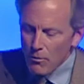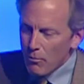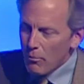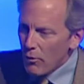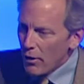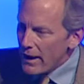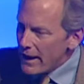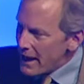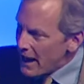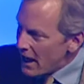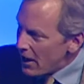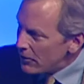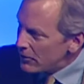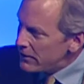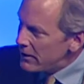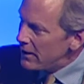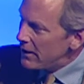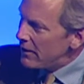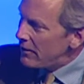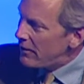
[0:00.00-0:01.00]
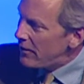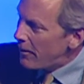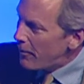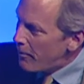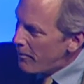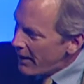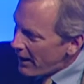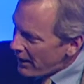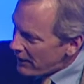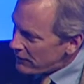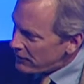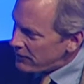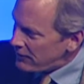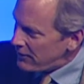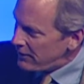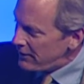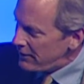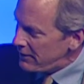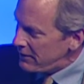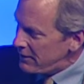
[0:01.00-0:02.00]
bring out the
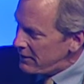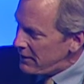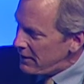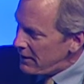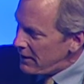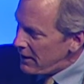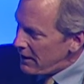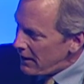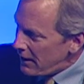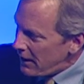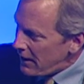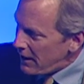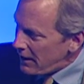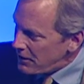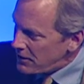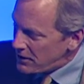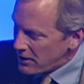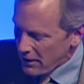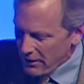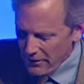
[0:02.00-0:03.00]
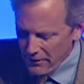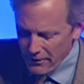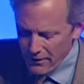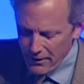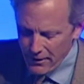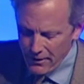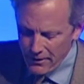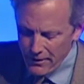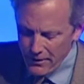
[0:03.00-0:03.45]
best in each other,